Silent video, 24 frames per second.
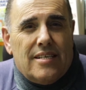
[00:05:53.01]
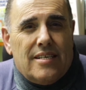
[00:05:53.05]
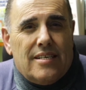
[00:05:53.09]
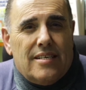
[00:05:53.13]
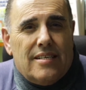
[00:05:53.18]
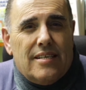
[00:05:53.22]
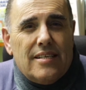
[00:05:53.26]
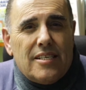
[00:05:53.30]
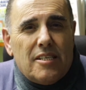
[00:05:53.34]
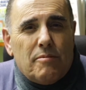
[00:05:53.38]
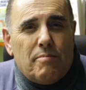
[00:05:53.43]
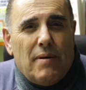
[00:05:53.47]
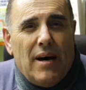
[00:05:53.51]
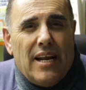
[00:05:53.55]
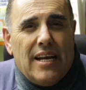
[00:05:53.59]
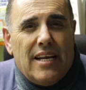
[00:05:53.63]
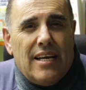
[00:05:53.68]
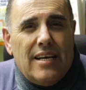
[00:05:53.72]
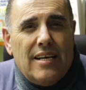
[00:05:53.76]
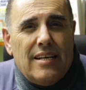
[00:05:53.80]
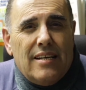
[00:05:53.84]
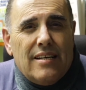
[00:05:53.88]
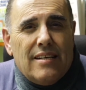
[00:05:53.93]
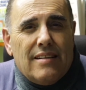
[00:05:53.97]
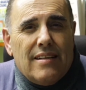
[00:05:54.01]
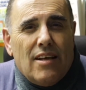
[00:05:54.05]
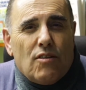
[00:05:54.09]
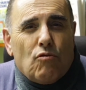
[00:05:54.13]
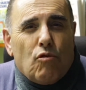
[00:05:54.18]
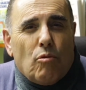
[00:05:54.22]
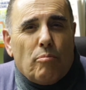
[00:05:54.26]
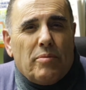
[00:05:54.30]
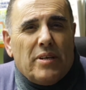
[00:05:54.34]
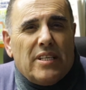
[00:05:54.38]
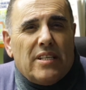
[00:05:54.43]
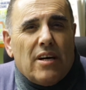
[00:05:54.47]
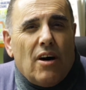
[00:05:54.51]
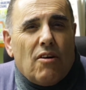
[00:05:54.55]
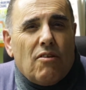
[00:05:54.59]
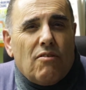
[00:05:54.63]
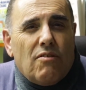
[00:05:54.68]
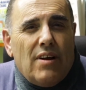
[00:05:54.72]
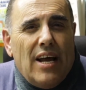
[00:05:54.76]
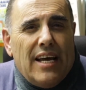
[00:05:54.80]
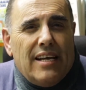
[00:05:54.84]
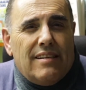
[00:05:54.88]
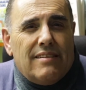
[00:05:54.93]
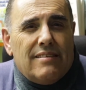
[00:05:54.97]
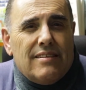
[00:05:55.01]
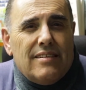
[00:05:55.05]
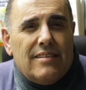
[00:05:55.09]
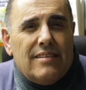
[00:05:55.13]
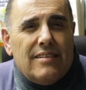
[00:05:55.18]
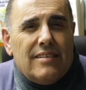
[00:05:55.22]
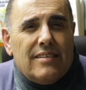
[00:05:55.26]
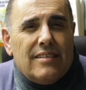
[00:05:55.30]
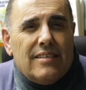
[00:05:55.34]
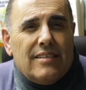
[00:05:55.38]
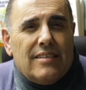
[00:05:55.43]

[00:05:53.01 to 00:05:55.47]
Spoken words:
This money that will be donated